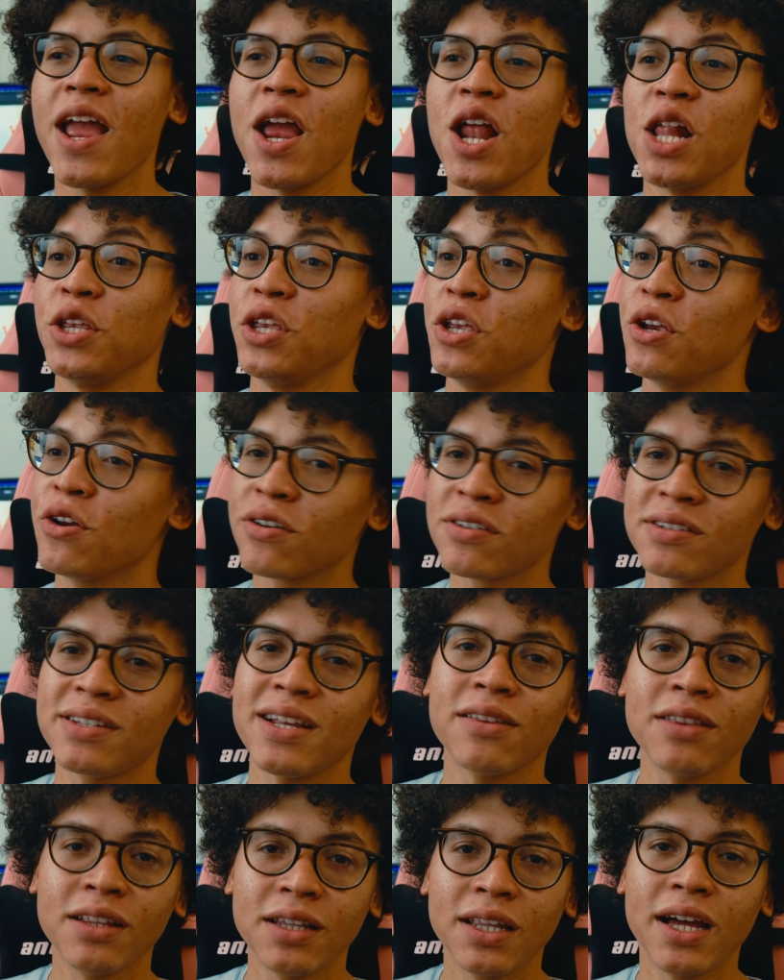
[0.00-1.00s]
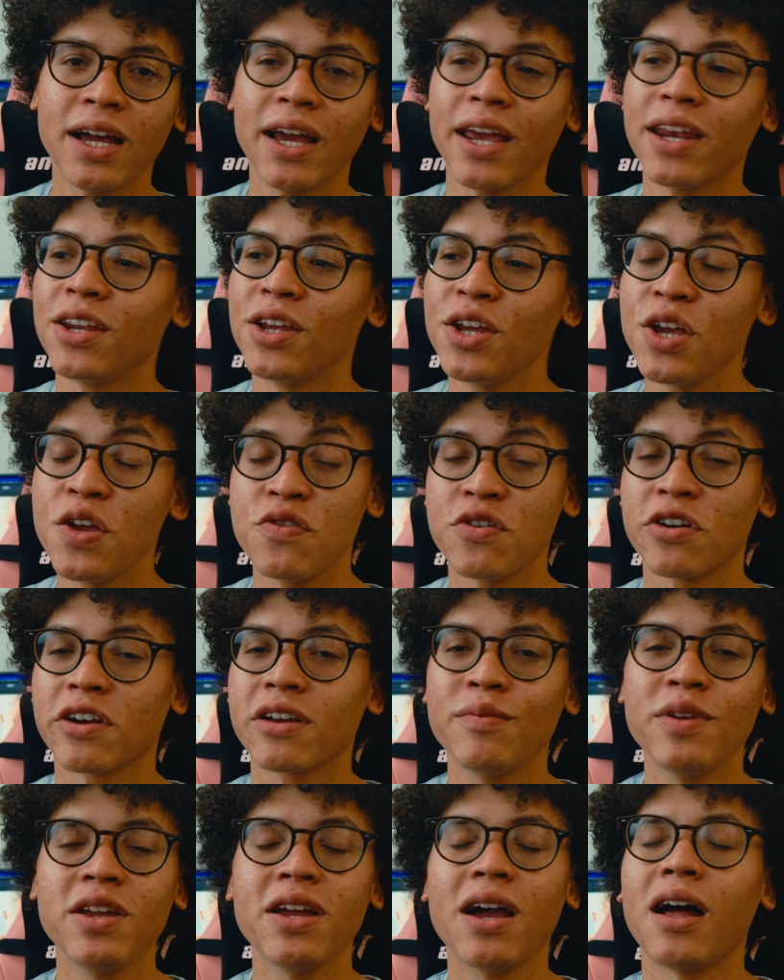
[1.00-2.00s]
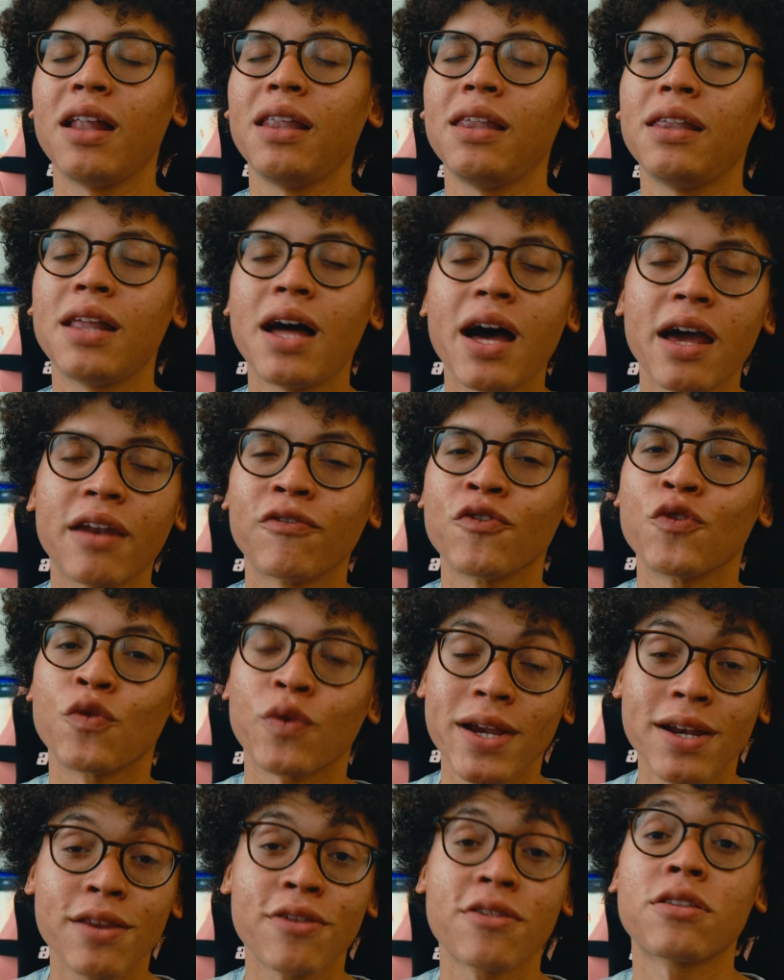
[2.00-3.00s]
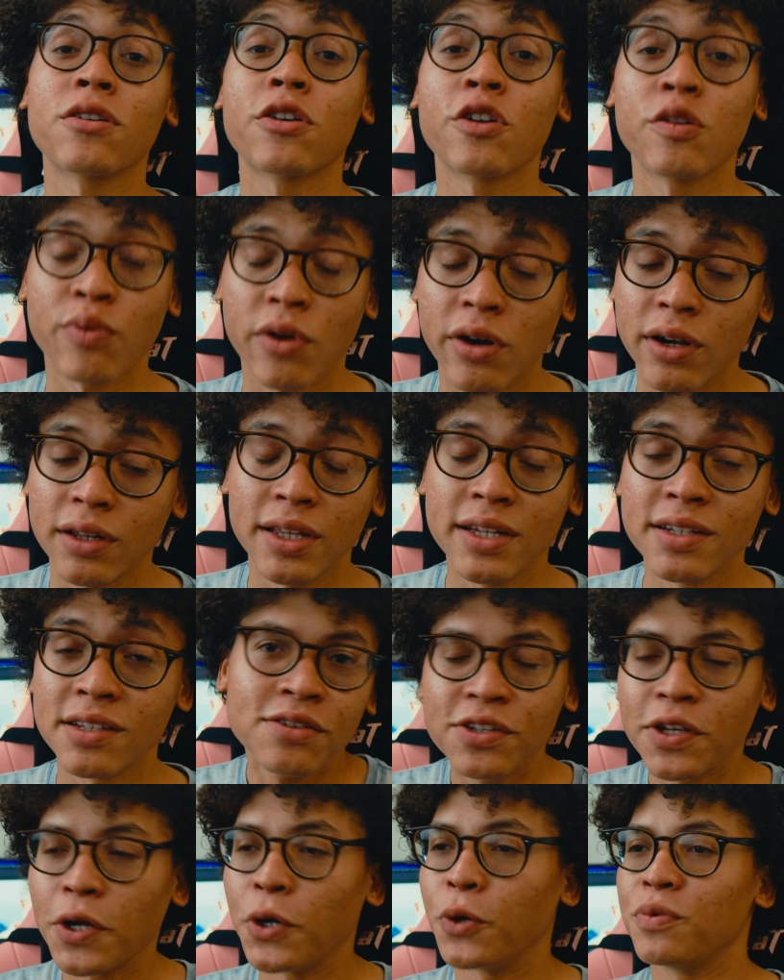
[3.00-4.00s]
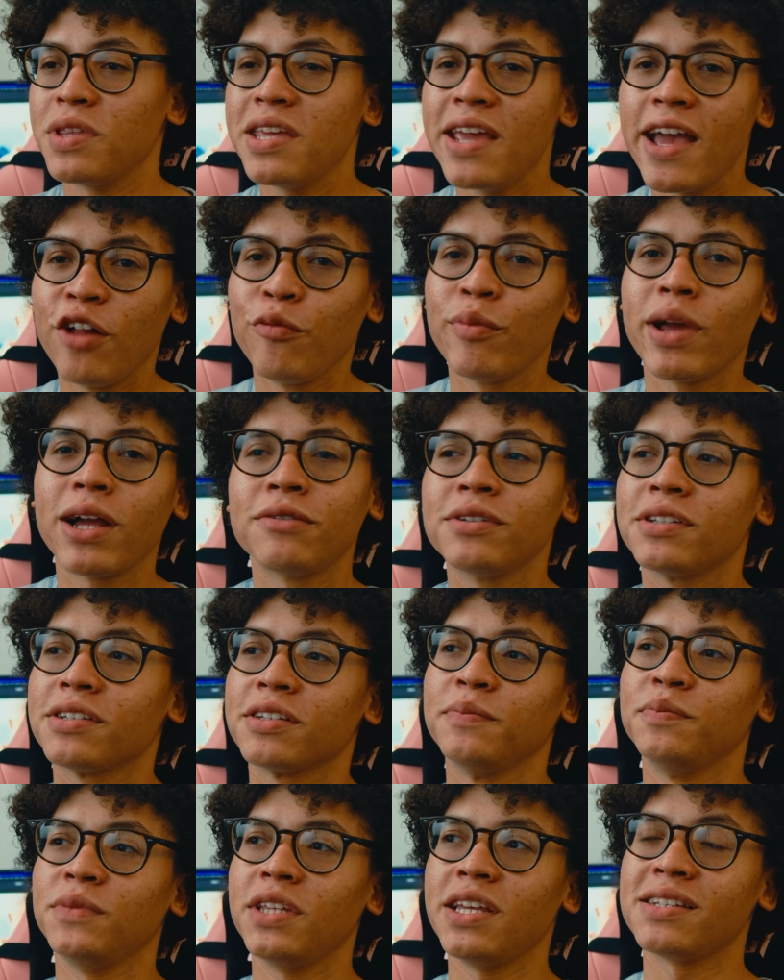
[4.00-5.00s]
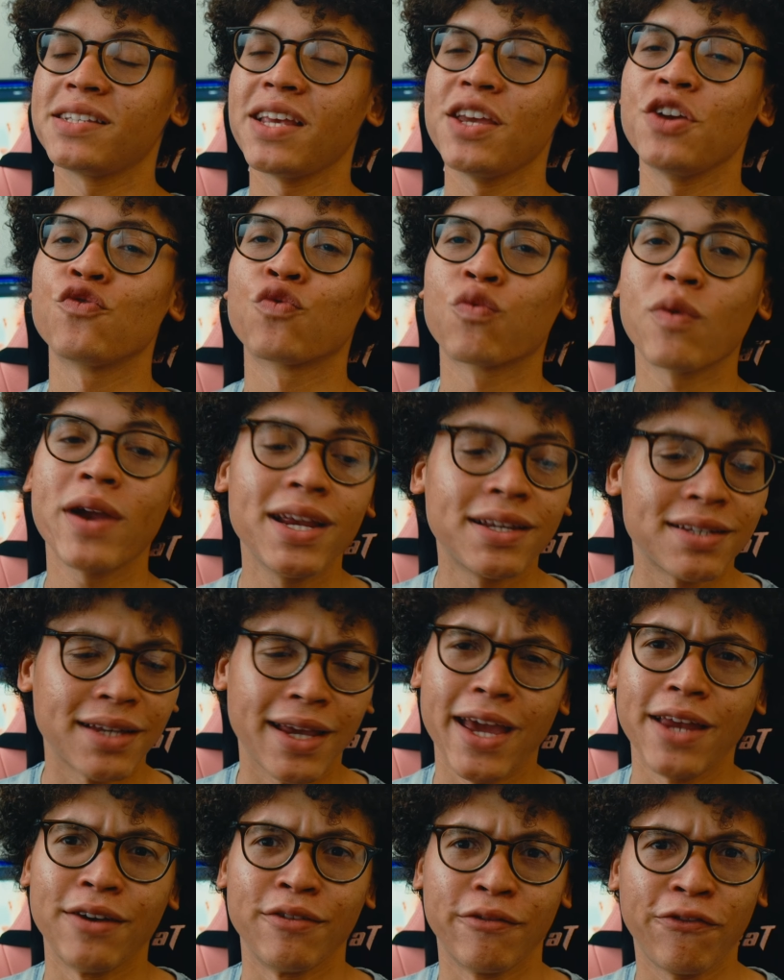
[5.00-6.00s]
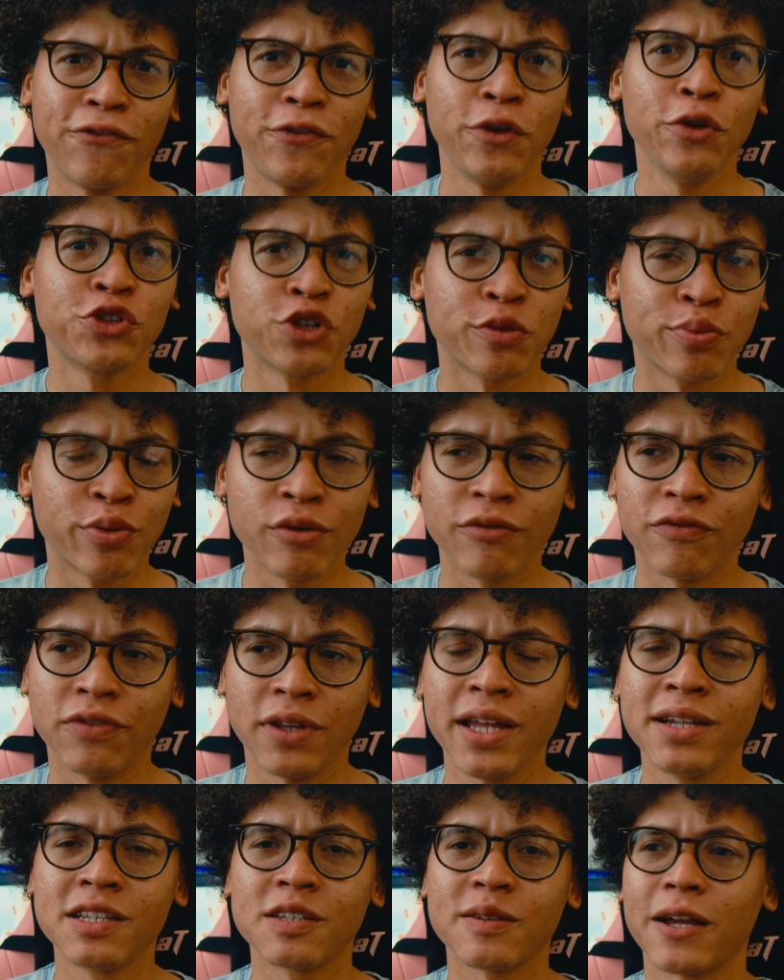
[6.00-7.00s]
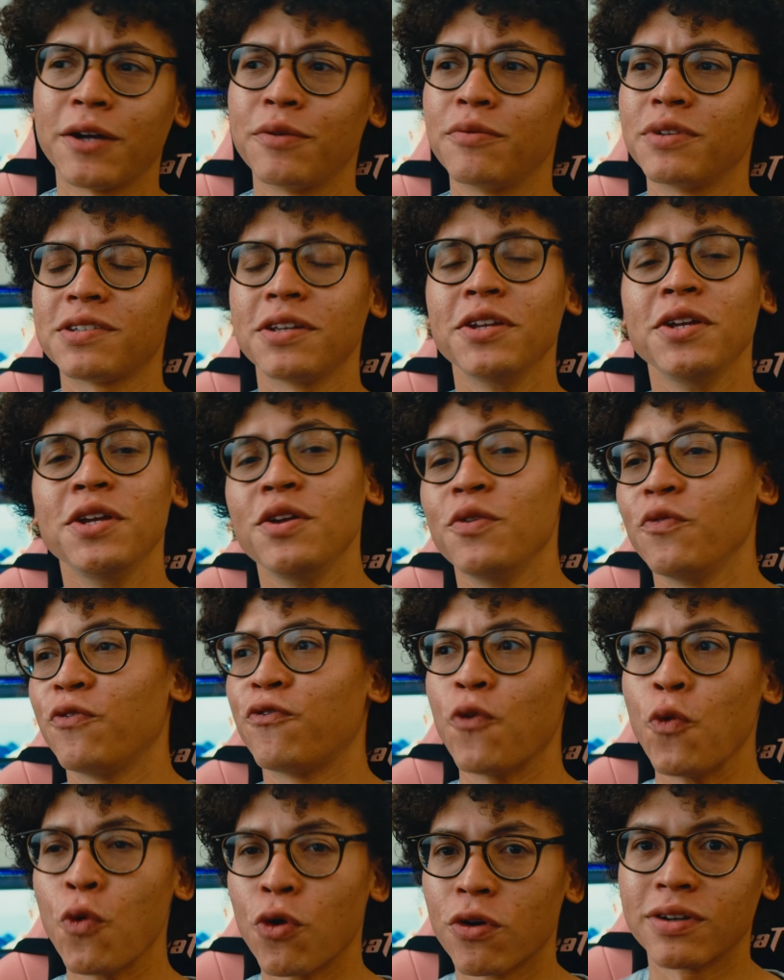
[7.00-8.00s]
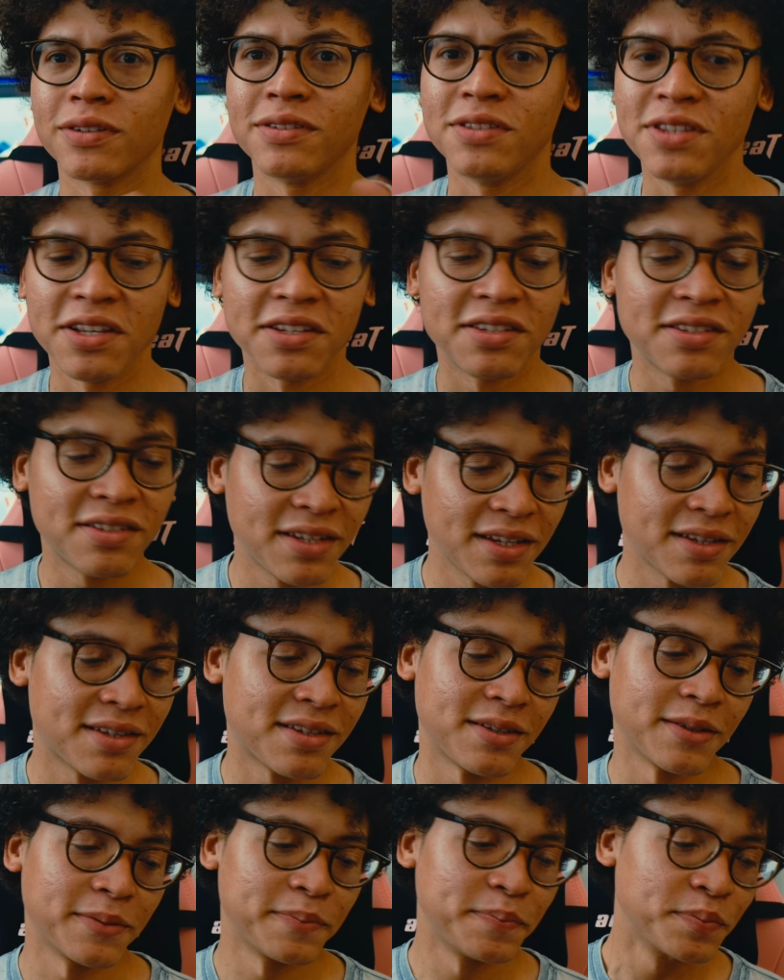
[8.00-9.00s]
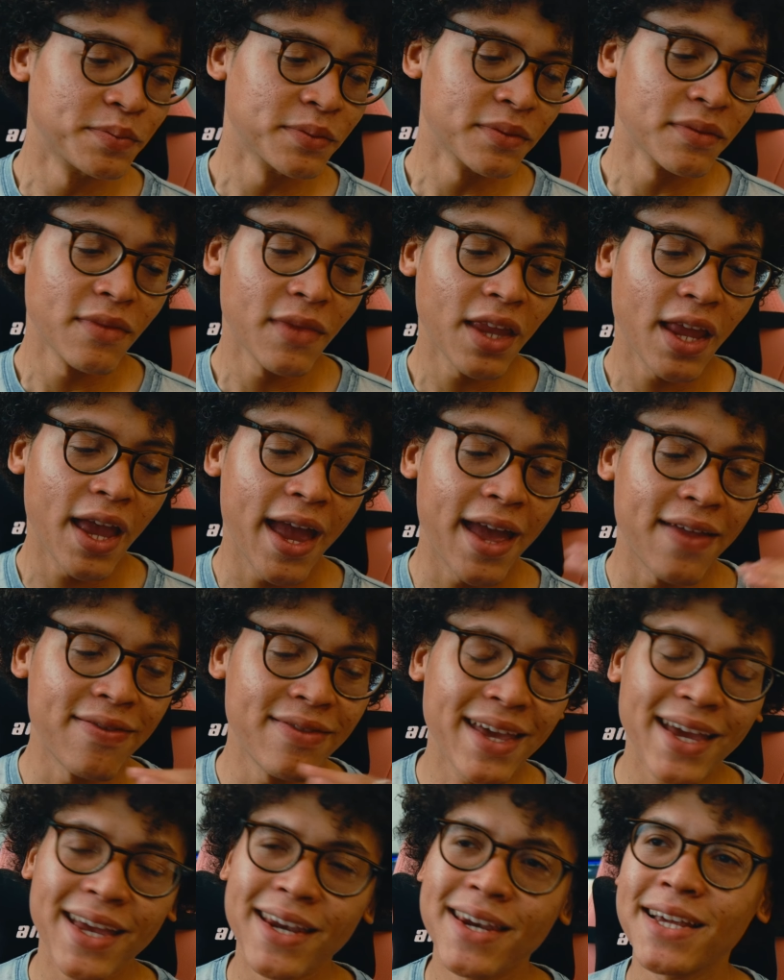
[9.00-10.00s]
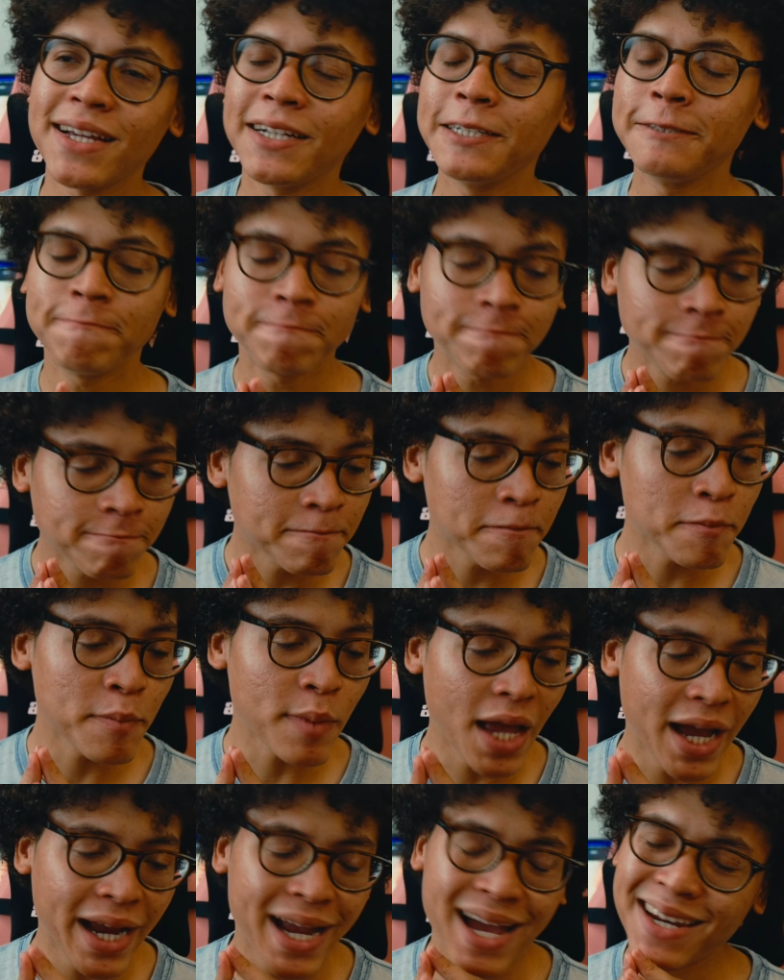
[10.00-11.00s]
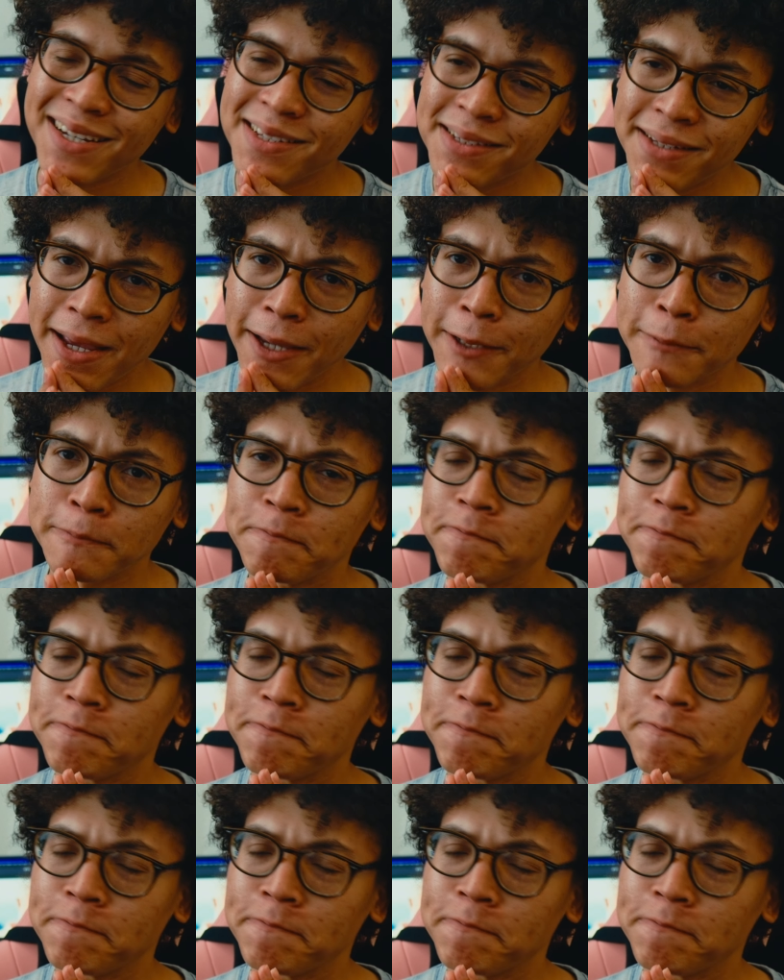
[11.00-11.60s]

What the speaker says: years down the line, there are going to be a lot of great third-party lenses. So the L-Mount is a great and future-proof lens mount for this system. And then, I gotta say,